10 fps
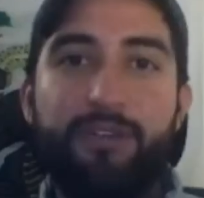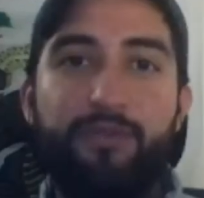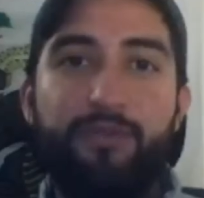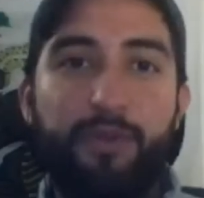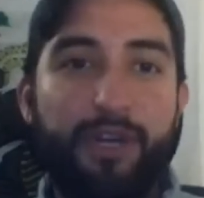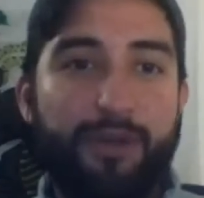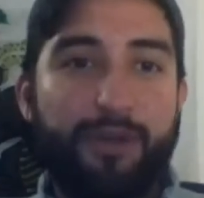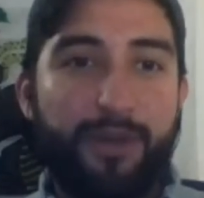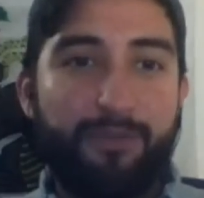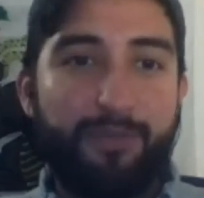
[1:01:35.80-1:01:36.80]
we'll bring them
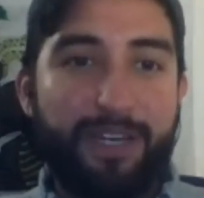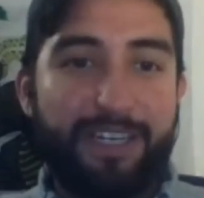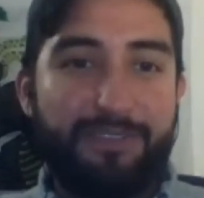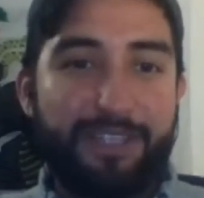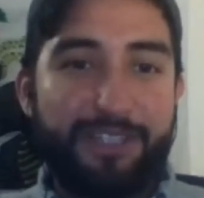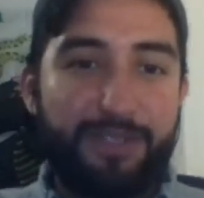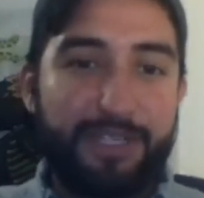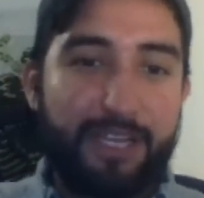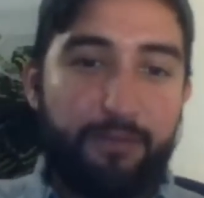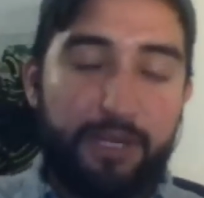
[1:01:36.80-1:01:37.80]
up on Monday if they do
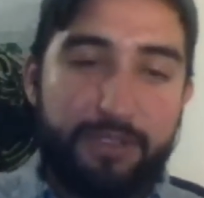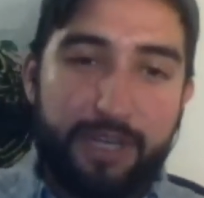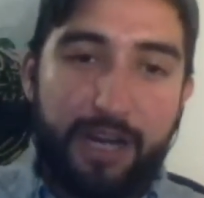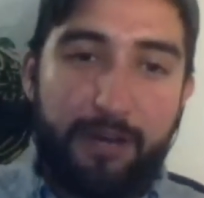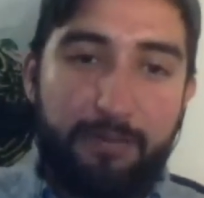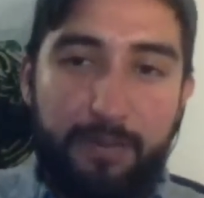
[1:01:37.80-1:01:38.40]
get that win. Tom,